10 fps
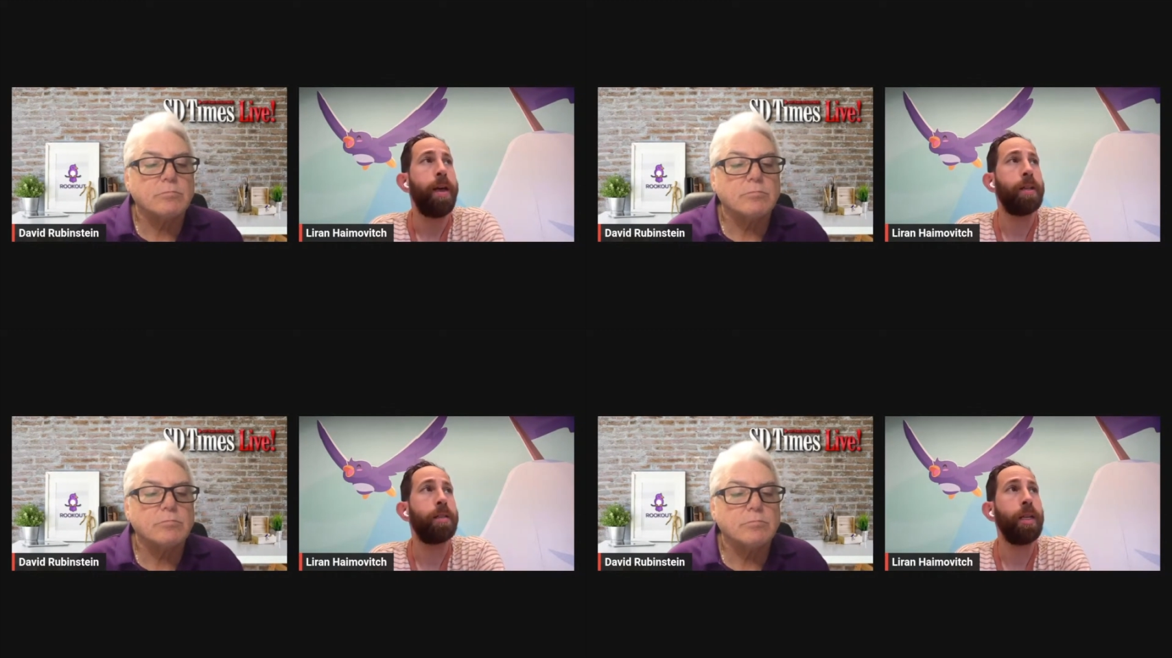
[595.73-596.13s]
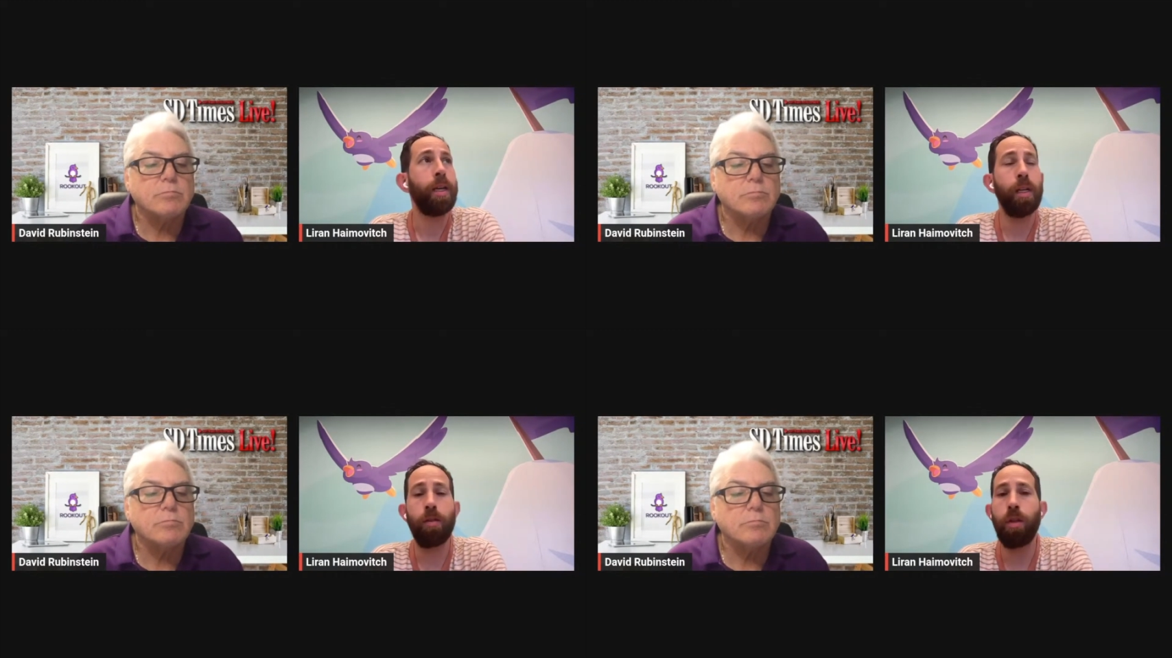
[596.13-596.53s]
Speaker 1: And
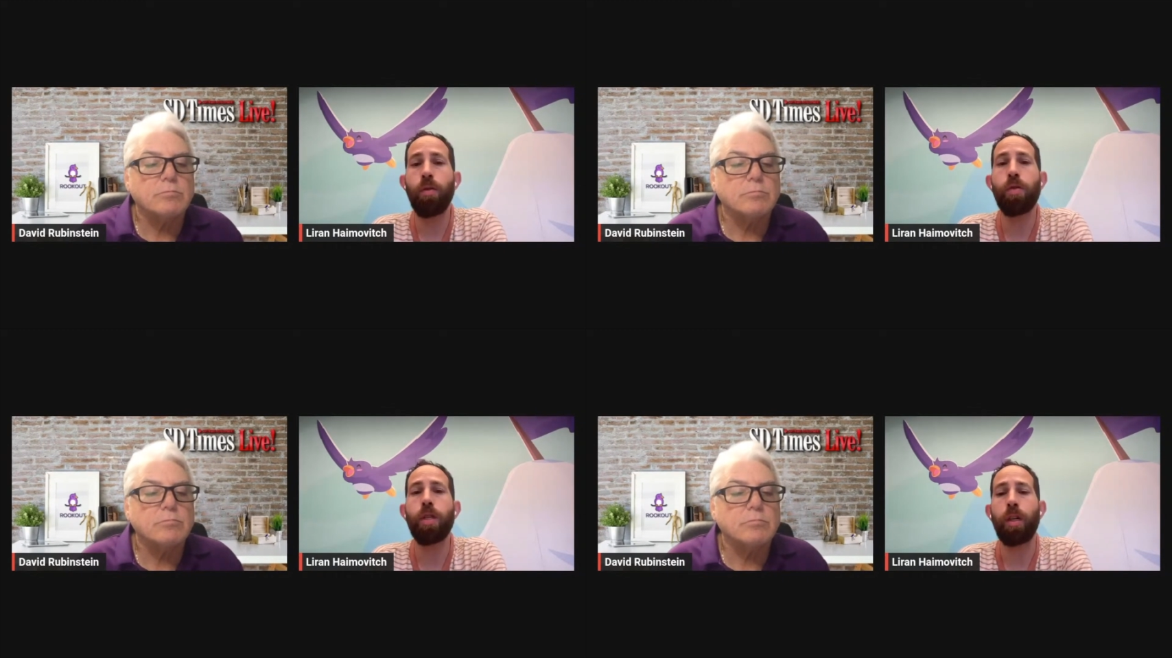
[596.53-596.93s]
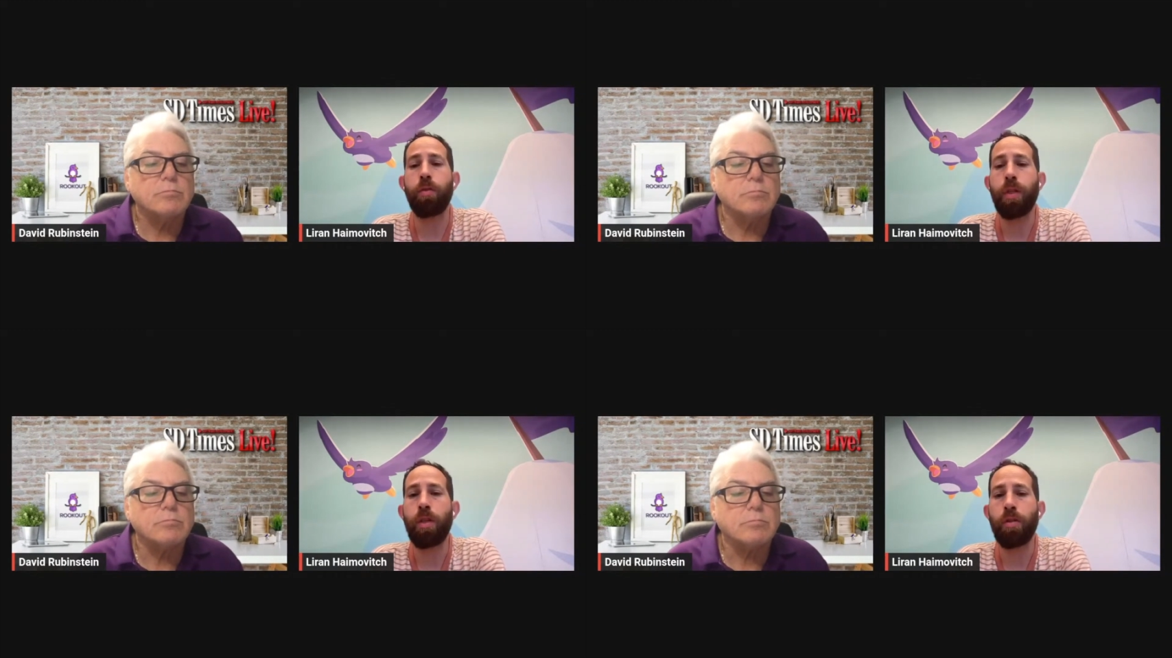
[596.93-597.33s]
second, you need to
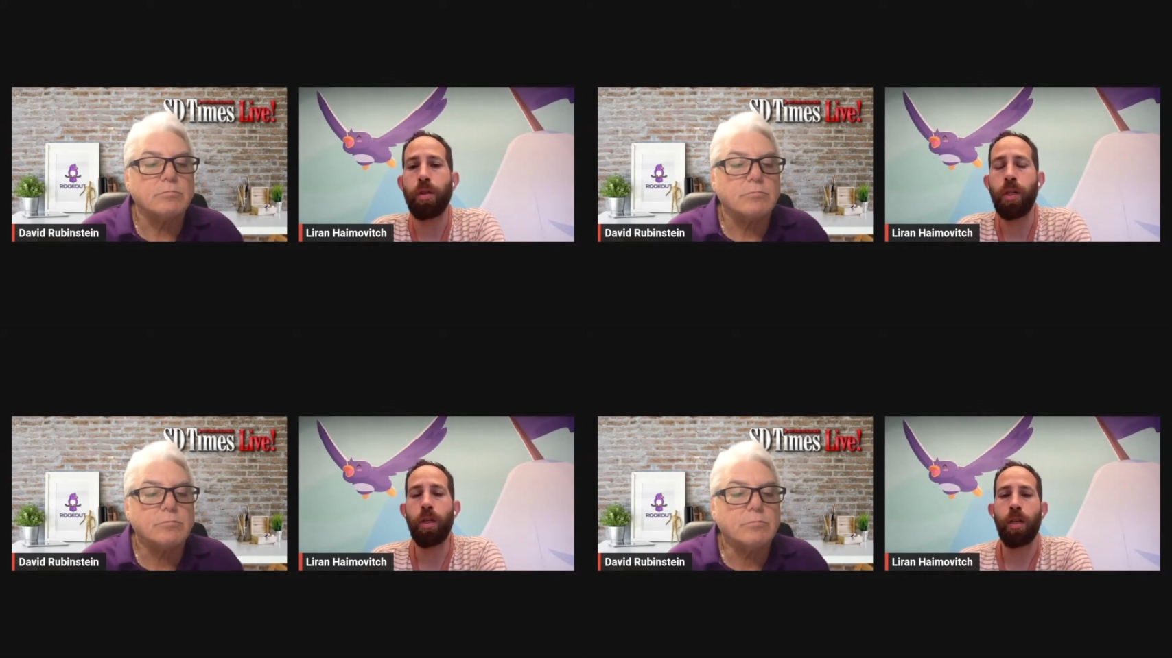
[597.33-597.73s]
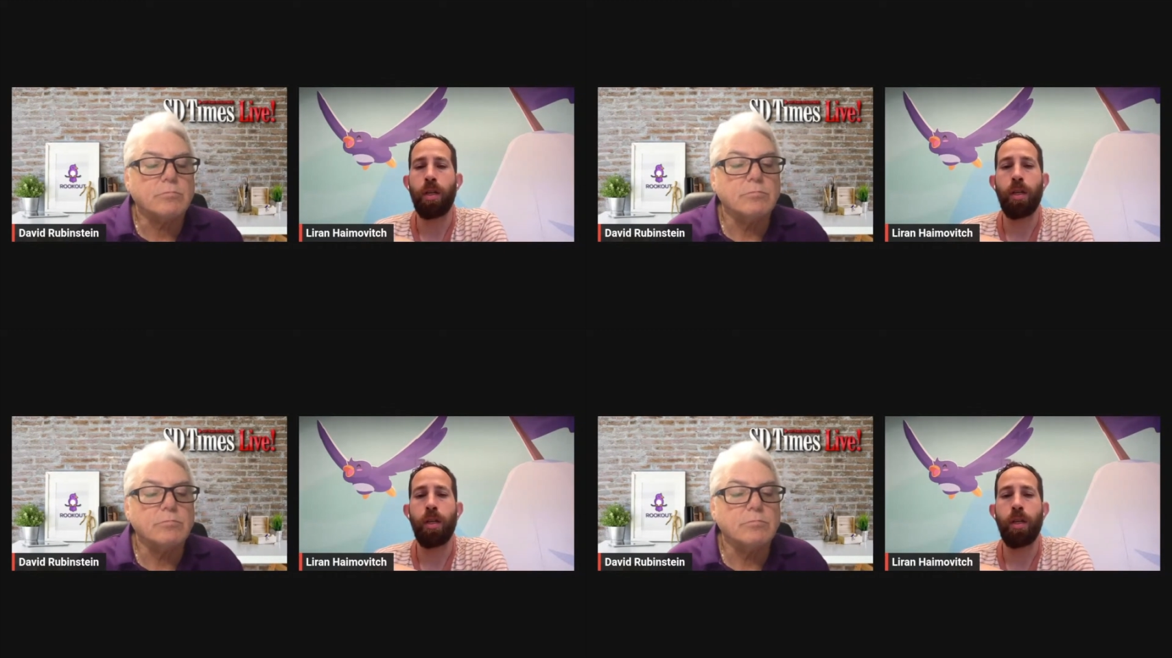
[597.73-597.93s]
start reducing